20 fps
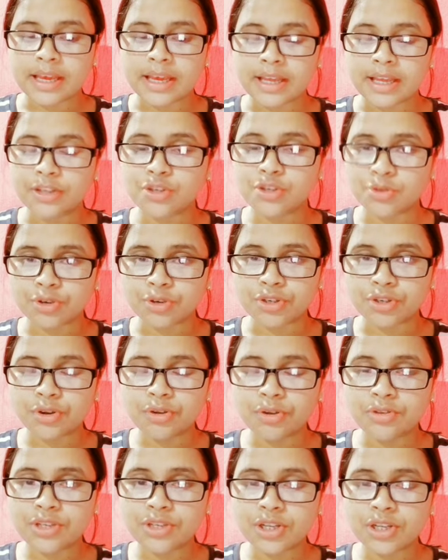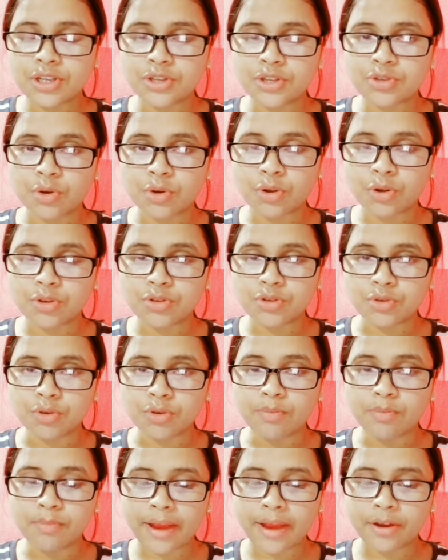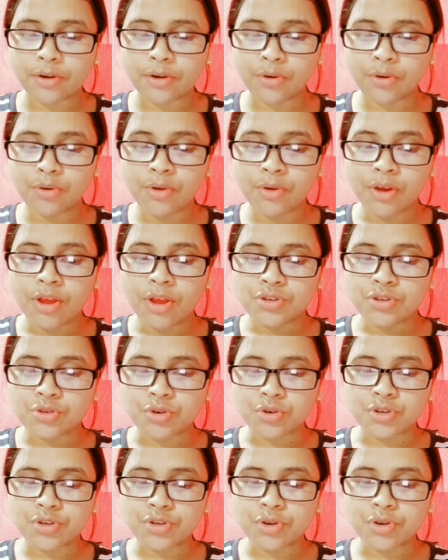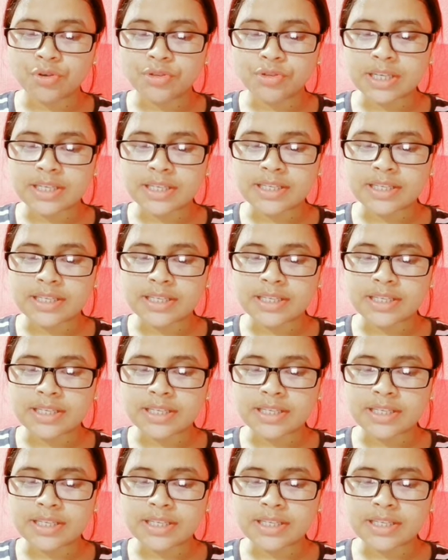In sociology is also macro sociology,